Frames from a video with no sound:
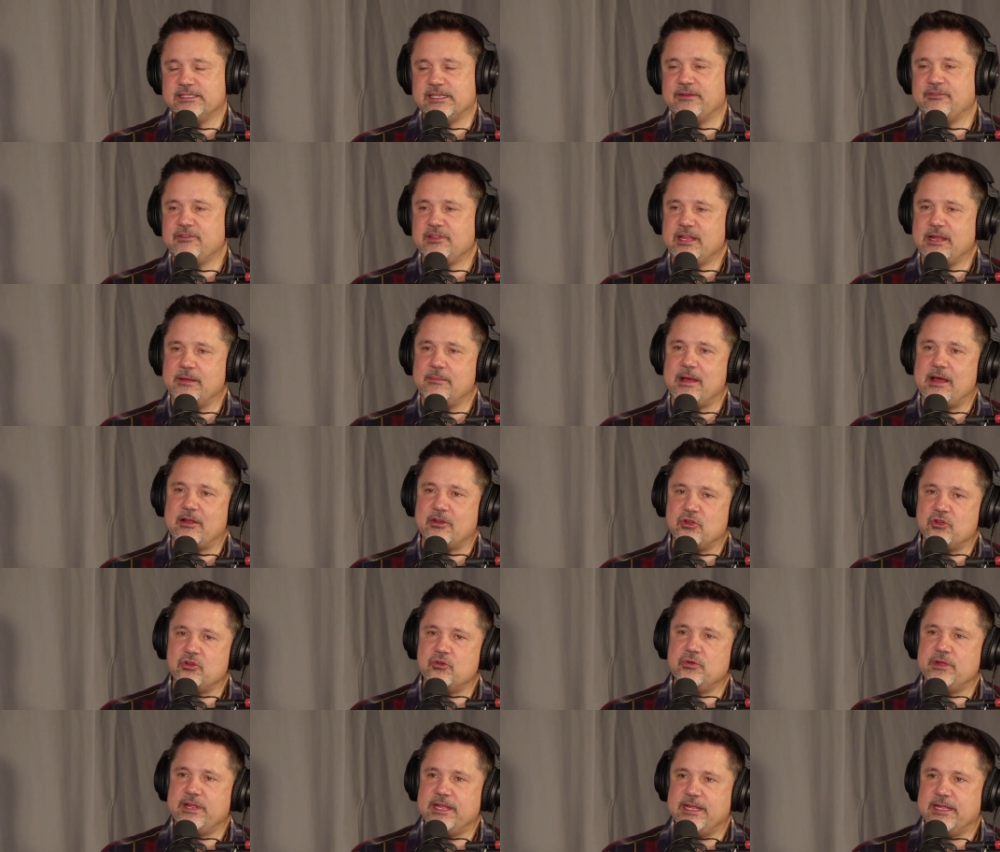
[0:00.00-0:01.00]
everything about
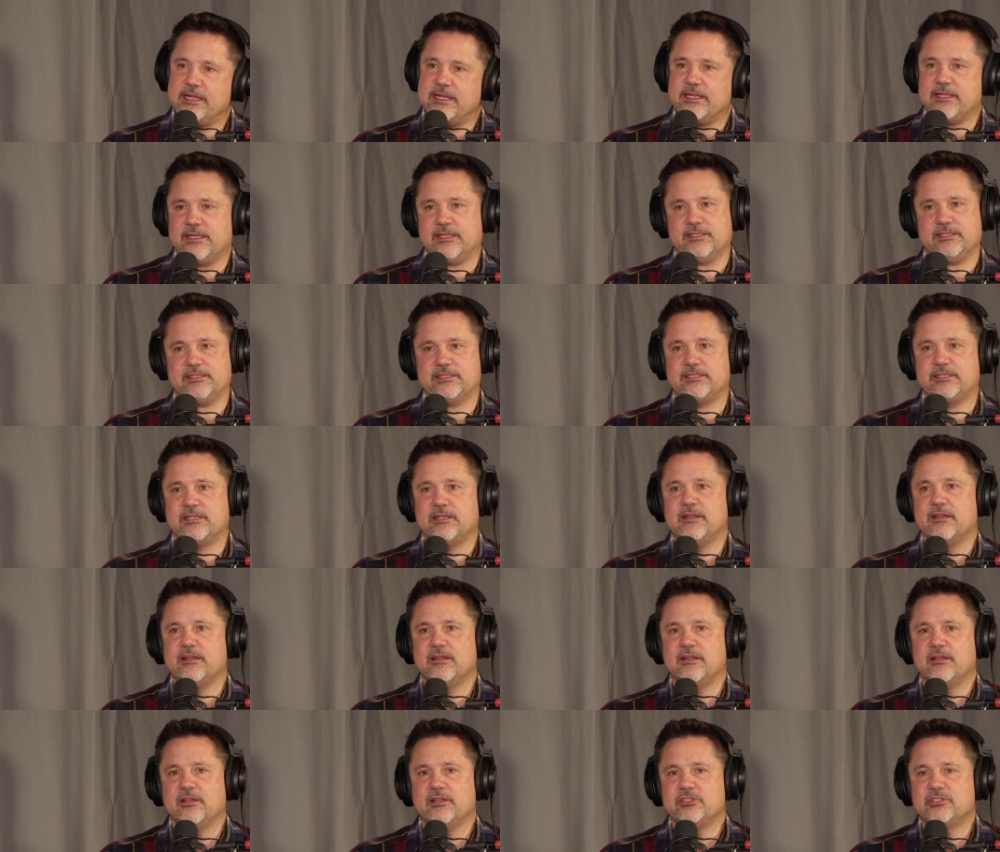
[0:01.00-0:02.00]
who he is,
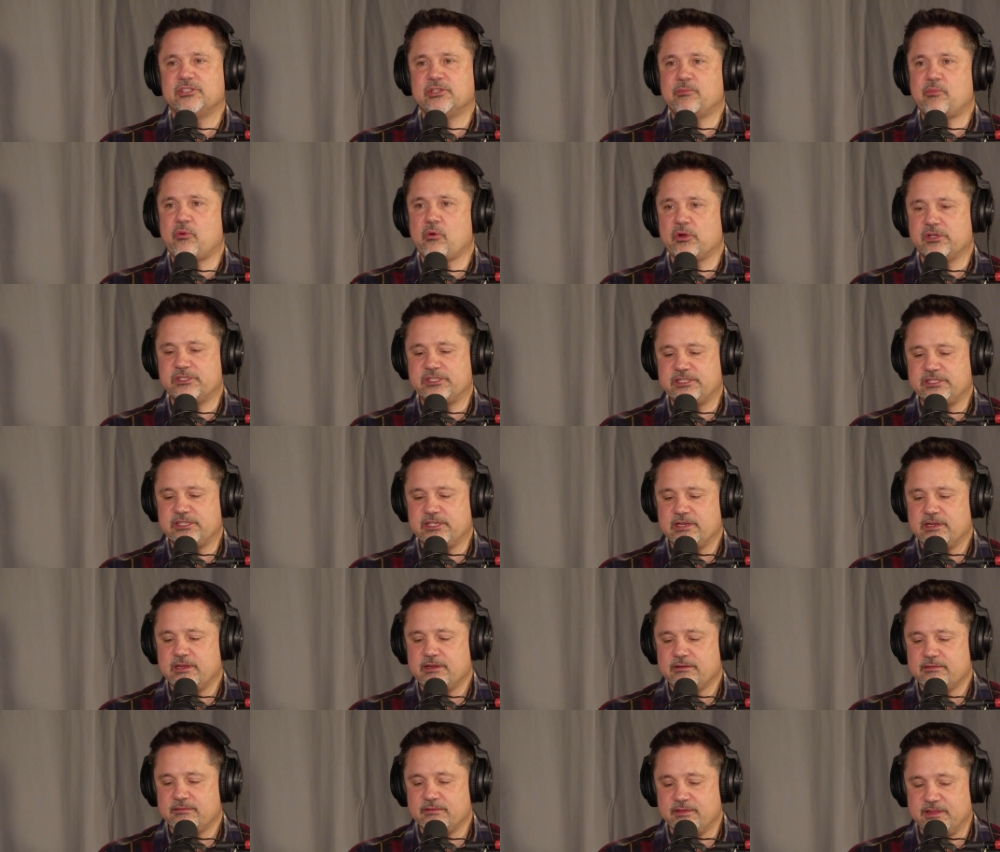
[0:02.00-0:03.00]
supports
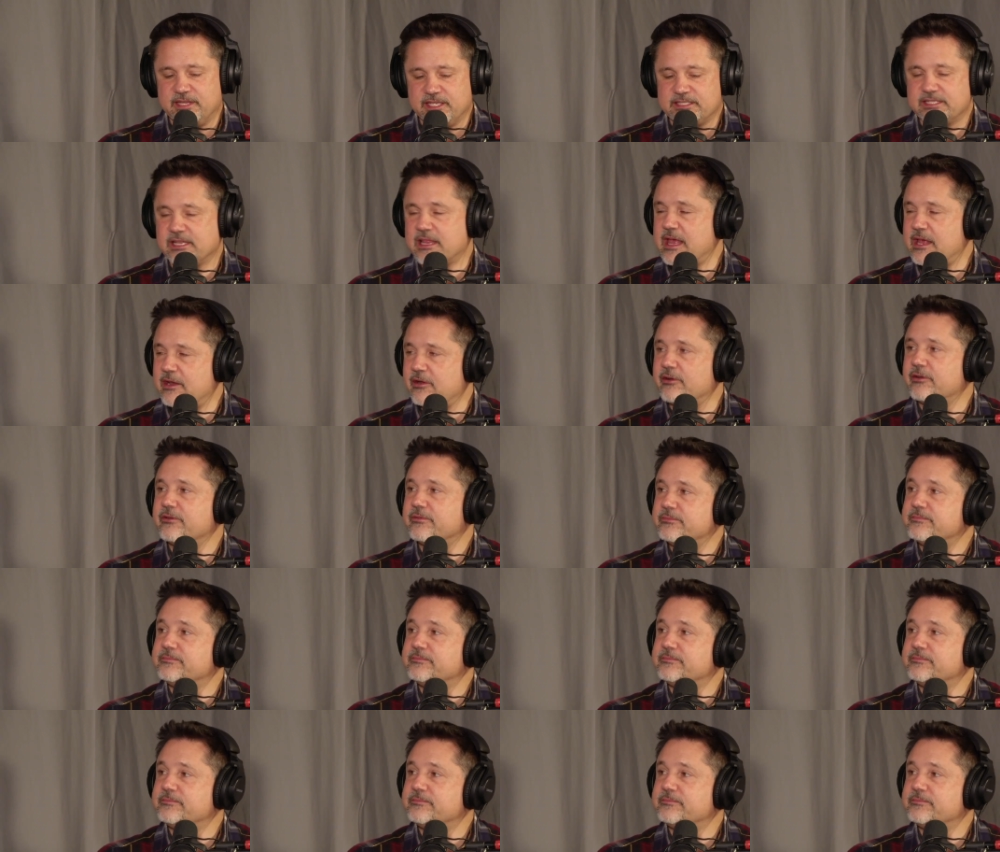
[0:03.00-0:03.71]
this letter.